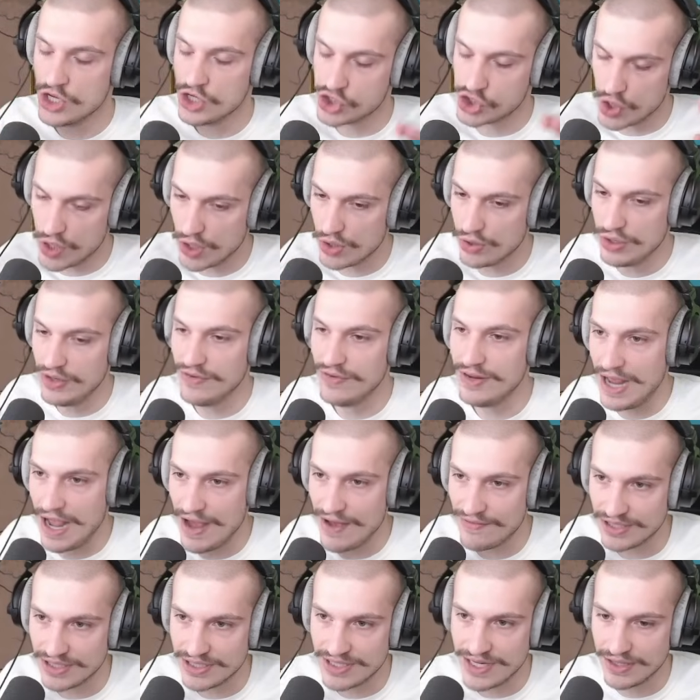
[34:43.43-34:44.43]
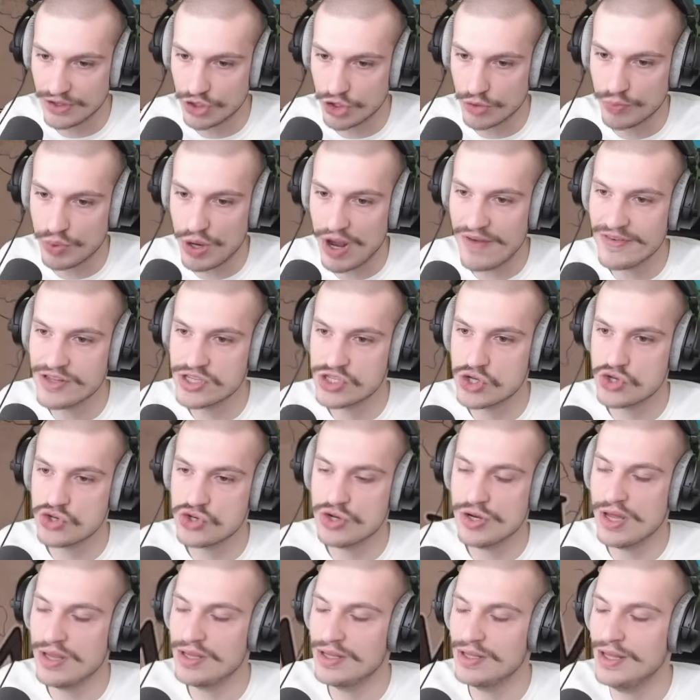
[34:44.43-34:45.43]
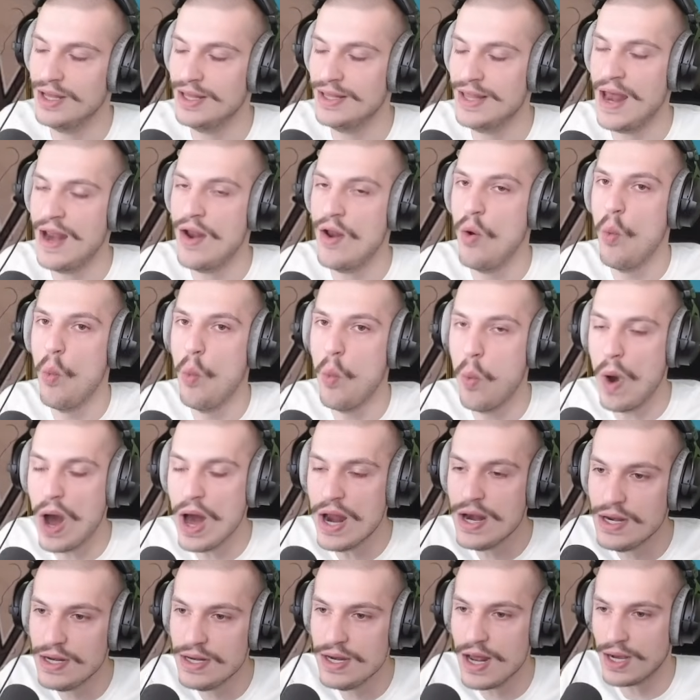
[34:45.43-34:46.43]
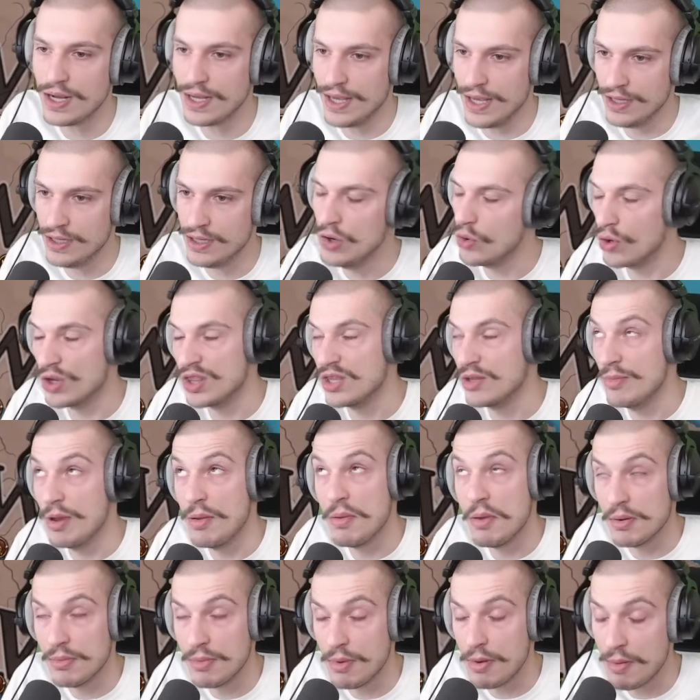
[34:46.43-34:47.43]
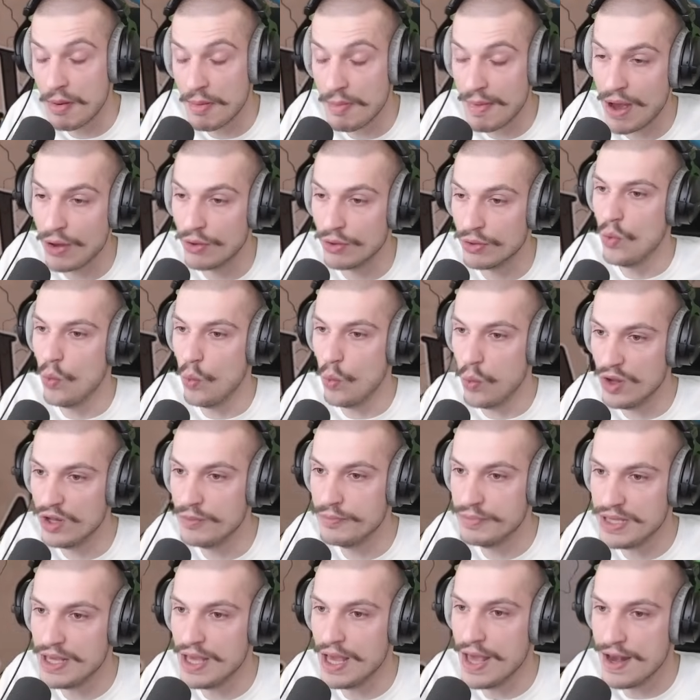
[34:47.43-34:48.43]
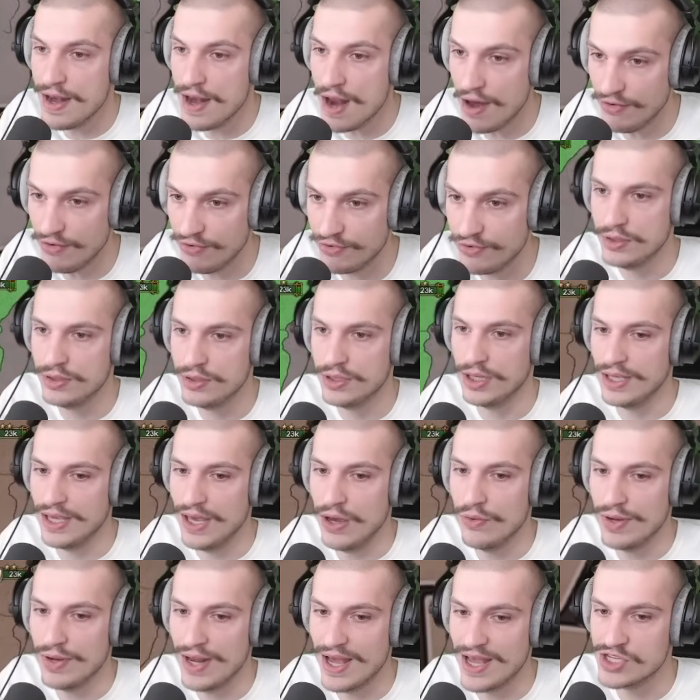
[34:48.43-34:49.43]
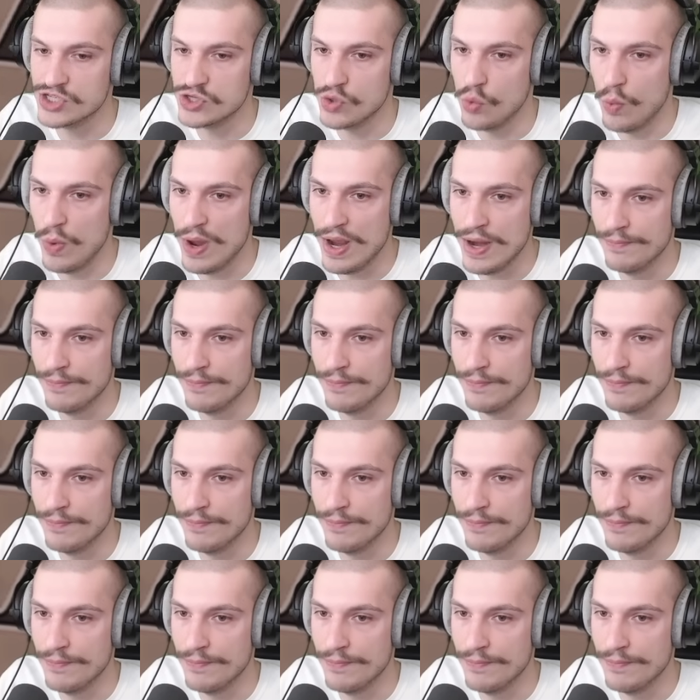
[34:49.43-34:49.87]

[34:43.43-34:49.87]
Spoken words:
so I don't even have to take their provinces or nothing like that. 1 ducat, or the minimum amount, will be enough to count as a win.